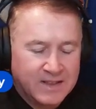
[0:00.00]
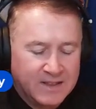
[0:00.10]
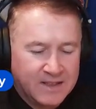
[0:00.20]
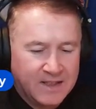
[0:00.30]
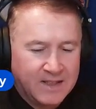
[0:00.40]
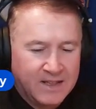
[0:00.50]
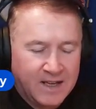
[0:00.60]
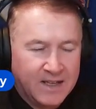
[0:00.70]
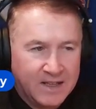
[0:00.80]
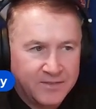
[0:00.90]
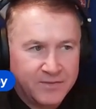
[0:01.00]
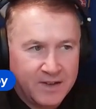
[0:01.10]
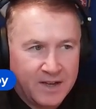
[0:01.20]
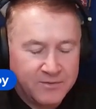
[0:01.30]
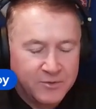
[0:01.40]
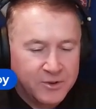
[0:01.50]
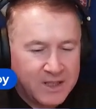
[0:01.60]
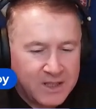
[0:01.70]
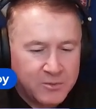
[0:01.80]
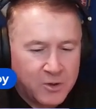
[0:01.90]
And if I've not
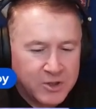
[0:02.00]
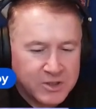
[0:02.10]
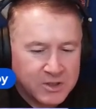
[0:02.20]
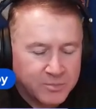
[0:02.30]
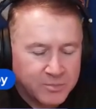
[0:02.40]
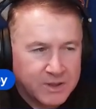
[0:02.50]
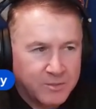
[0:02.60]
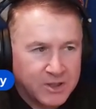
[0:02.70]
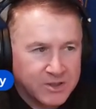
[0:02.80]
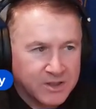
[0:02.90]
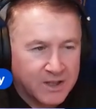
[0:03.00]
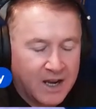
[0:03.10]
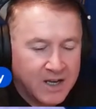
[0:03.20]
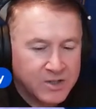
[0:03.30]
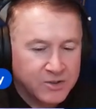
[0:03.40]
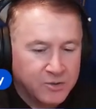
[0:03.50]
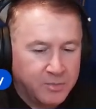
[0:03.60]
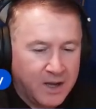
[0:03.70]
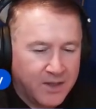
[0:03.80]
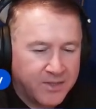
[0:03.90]
really watched him play much at Arsenal,
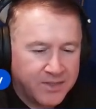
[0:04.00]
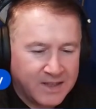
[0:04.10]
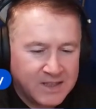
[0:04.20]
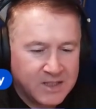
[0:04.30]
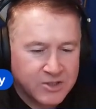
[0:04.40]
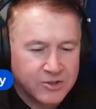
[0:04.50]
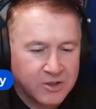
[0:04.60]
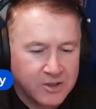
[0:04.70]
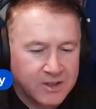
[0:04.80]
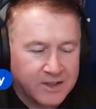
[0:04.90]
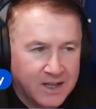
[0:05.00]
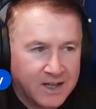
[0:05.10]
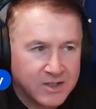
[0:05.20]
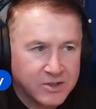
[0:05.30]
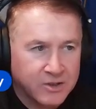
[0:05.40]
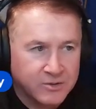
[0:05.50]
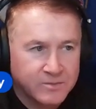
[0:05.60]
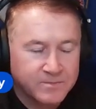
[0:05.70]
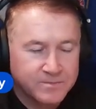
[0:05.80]
but I think he's struggling at Arsenal.